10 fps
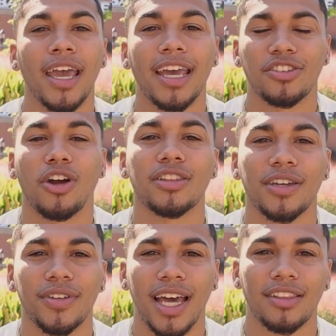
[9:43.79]
and start
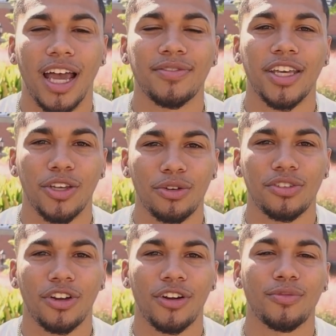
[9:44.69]
living that life that you
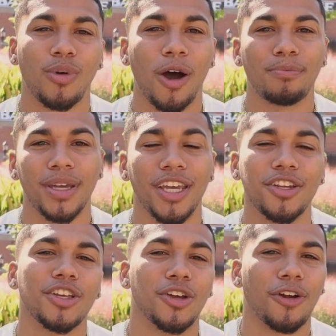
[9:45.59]
deserve while
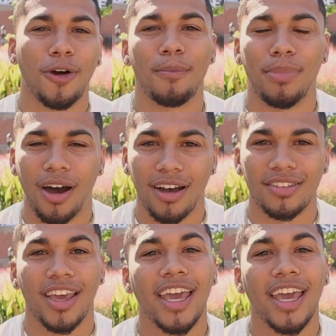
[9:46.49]
being your own boss.